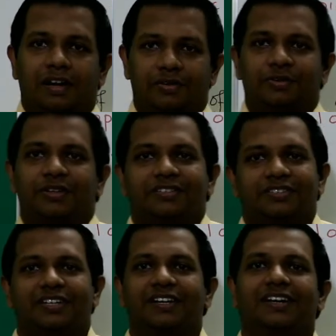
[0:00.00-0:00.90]
hi
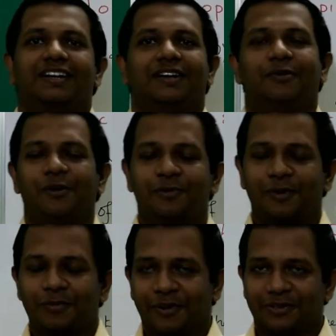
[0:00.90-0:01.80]
students a warm
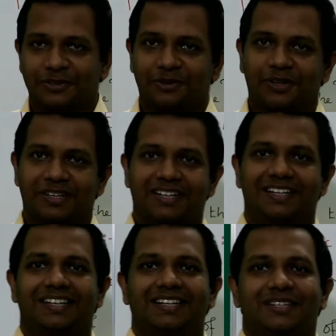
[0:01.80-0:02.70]
good morning to all
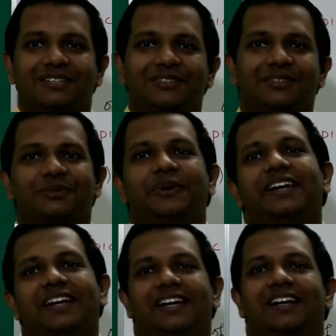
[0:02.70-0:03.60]
so
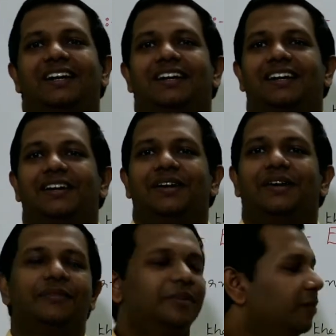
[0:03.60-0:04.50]
today uh,
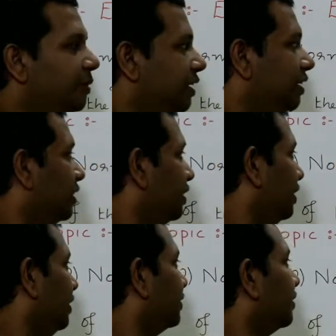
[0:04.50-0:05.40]
we'll be
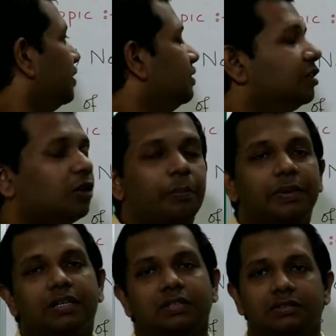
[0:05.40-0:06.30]
discussing the
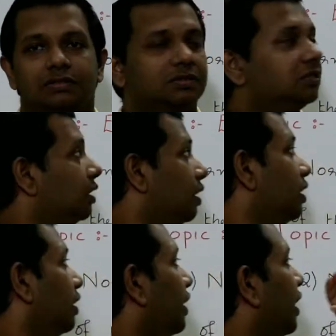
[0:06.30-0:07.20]
topic
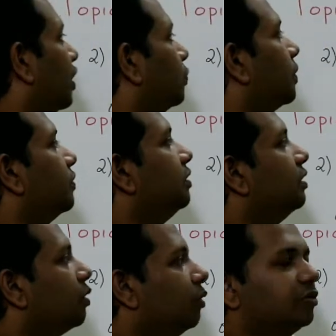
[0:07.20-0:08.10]
uh, expressing
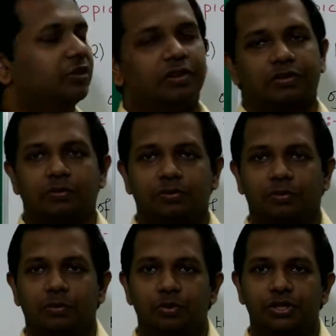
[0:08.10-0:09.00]
the concentration of the
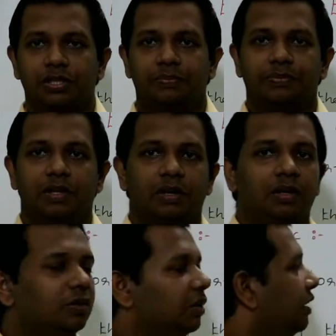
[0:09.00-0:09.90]
solution
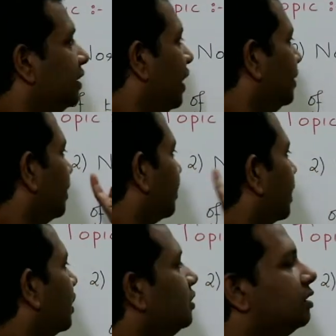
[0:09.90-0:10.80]
in that the
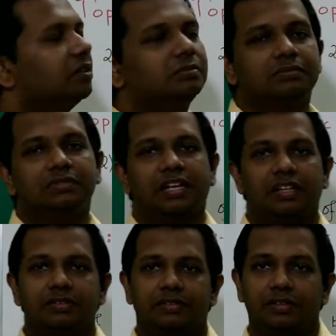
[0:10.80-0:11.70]
second term that
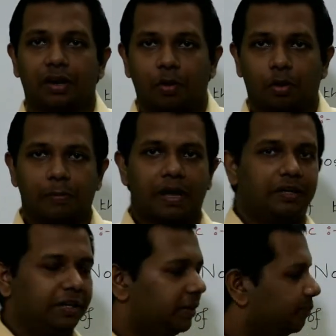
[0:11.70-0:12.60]
is the
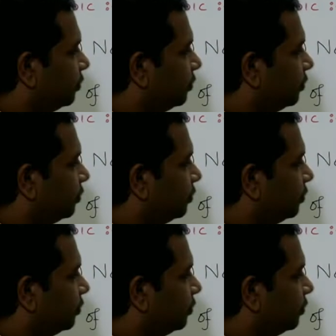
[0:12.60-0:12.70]
normality